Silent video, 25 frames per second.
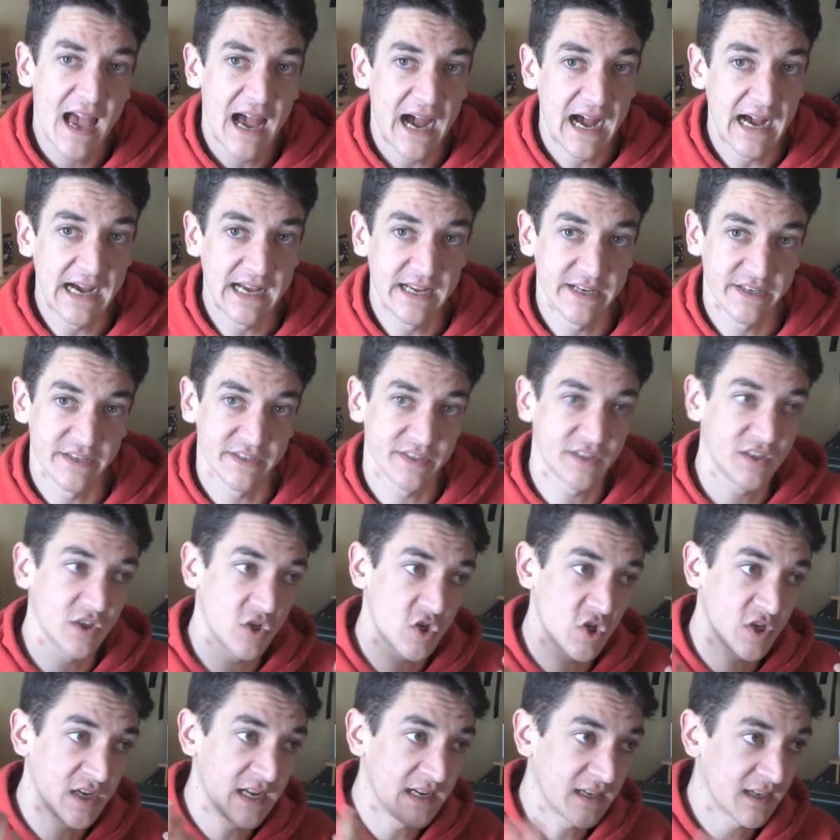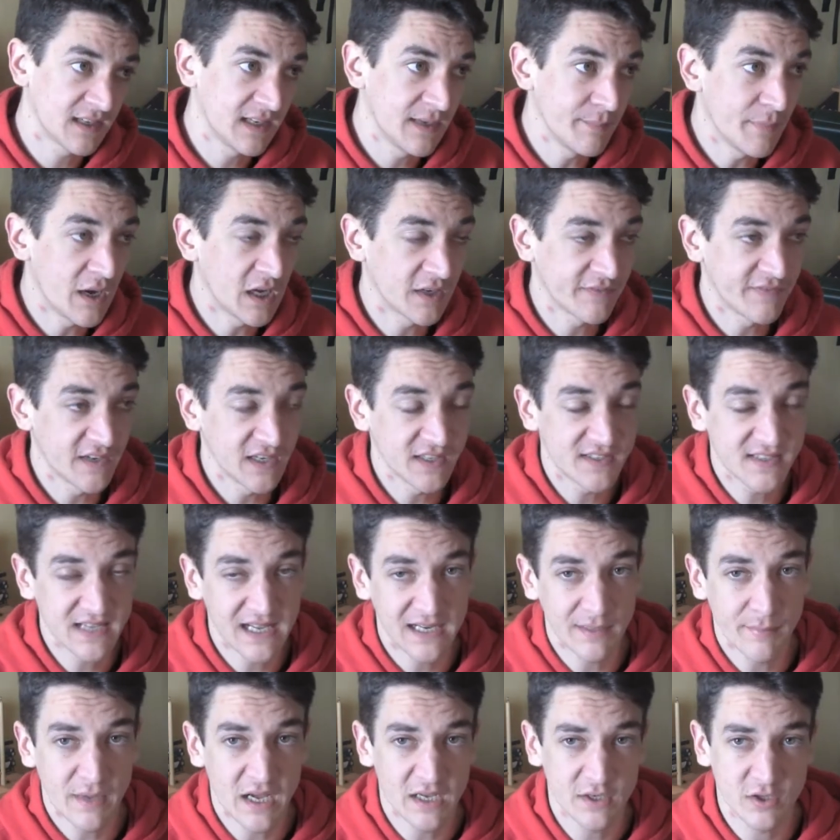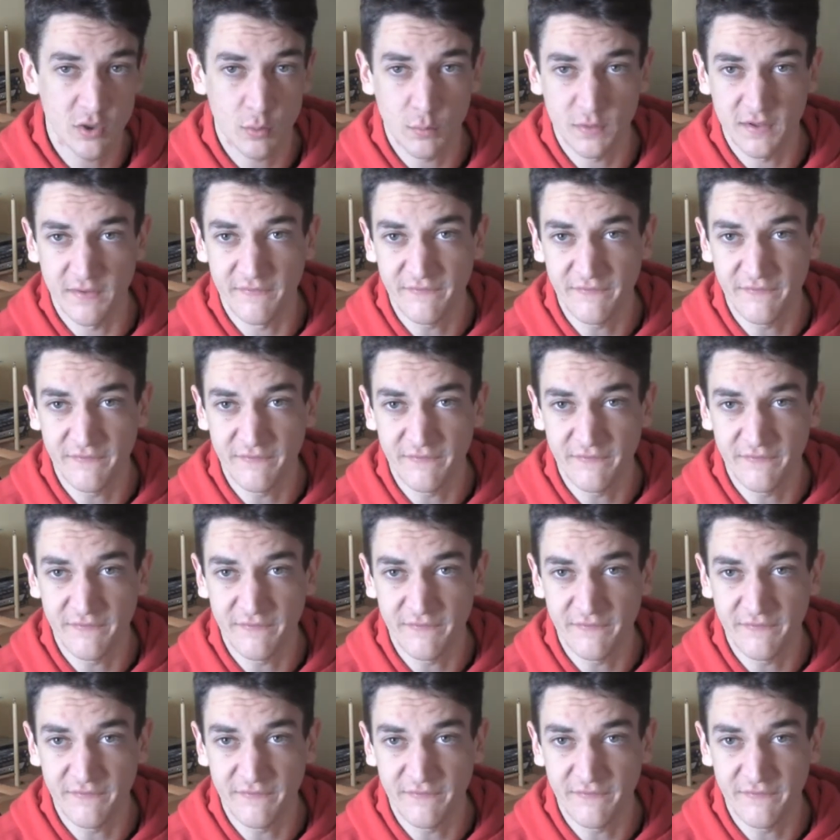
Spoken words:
and the genetically modified salamander with